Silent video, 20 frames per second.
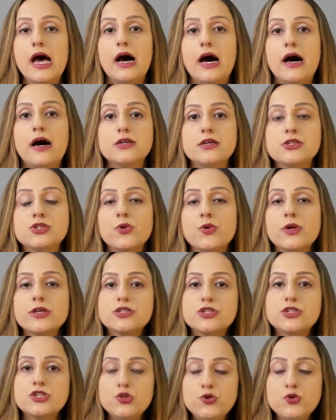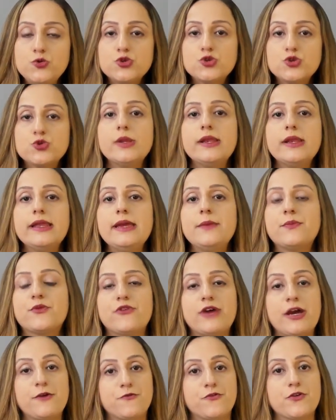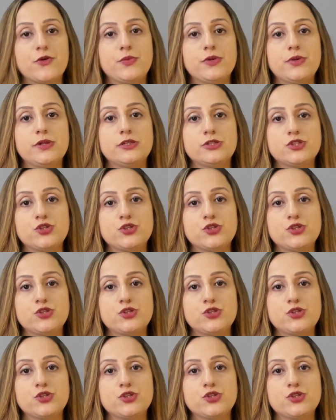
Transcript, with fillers: Uh, so it's usually preferable